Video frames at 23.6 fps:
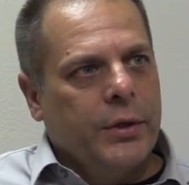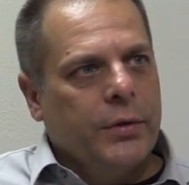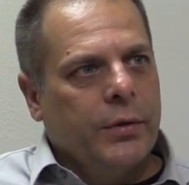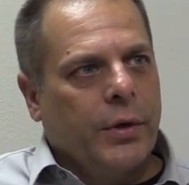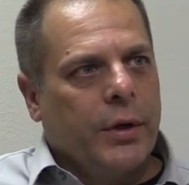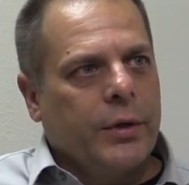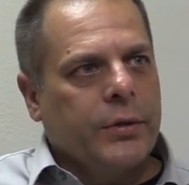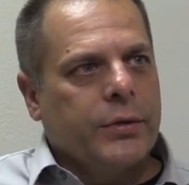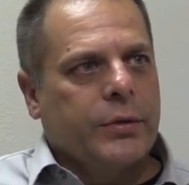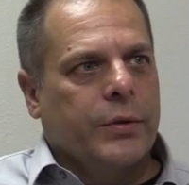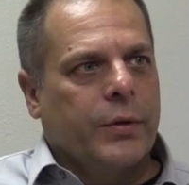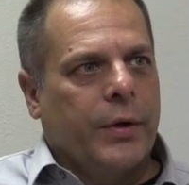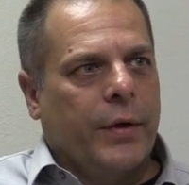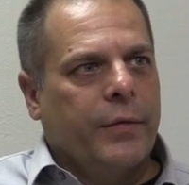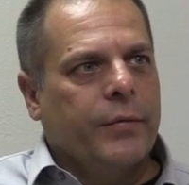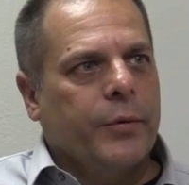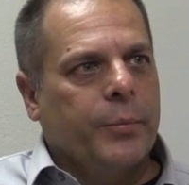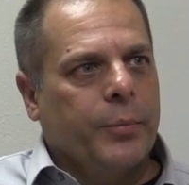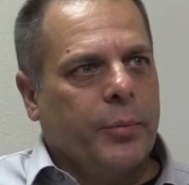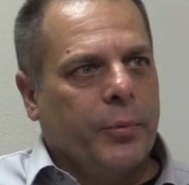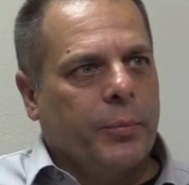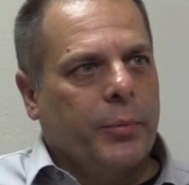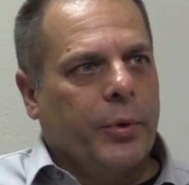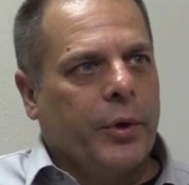You also have
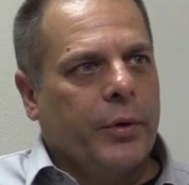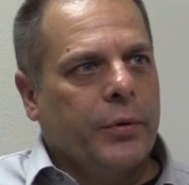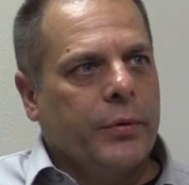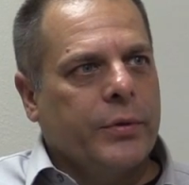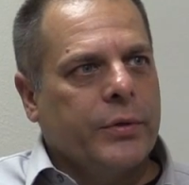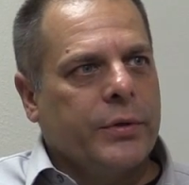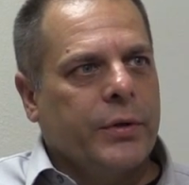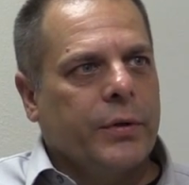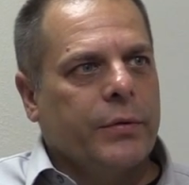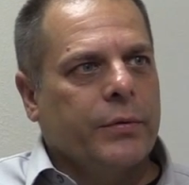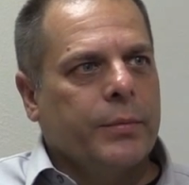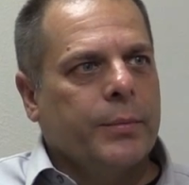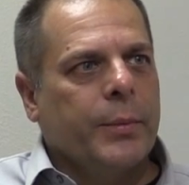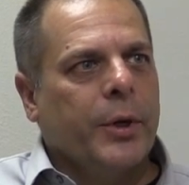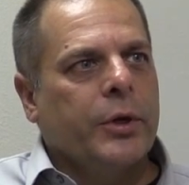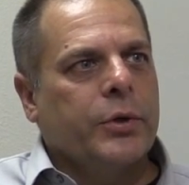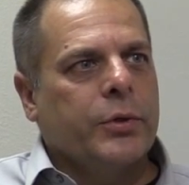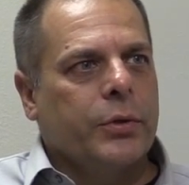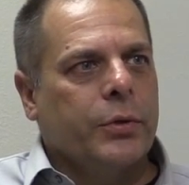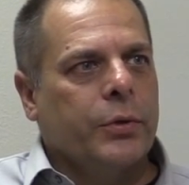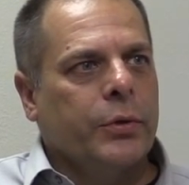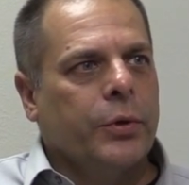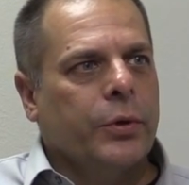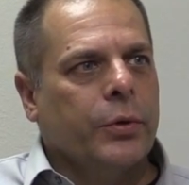to prepare yourselves, make
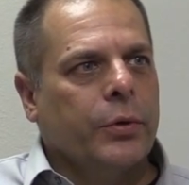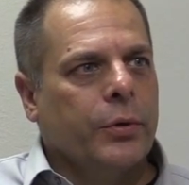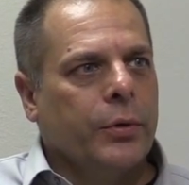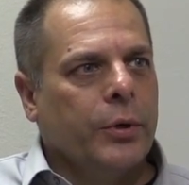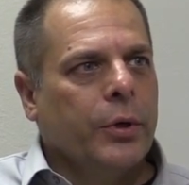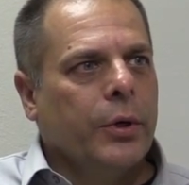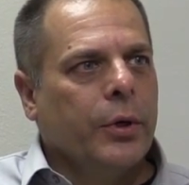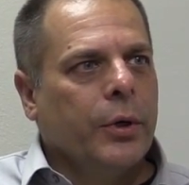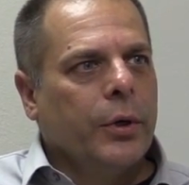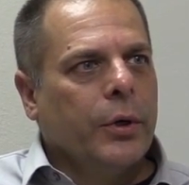sure you're